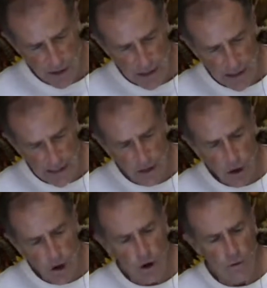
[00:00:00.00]
And in
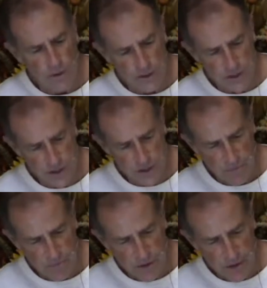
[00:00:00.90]
all this,
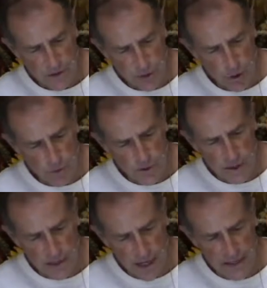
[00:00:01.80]
Job
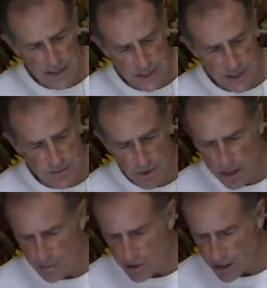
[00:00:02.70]
did not sin by
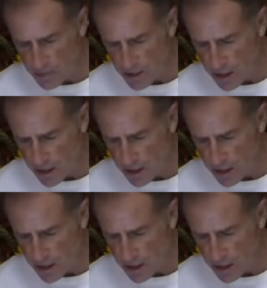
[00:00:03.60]
blaming